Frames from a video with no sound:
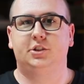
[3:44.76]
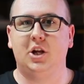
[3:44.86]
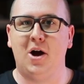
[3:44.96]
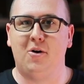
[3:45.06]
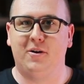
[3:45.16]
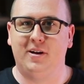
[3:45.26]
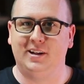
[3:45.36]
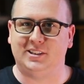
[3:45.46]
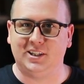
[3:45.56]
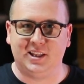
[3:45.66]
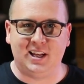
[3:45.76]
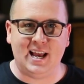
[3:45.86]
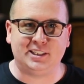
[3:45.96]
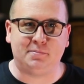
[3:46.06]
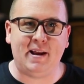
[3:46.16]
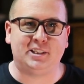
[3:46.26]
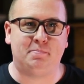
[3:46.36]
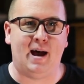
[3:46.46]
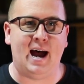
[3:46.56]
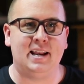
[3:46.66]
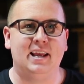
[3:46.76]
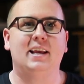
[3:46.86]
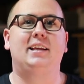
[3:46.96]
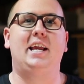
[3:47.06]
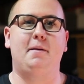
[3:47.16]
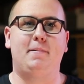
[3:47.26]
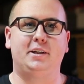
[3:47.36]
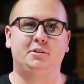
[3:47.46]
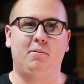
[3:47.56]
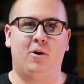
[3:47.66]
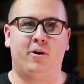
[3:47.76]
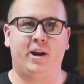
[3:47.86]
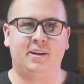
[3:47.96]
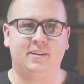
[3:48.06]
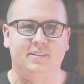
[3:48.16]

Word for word: So, until the next space pod, keep exploring.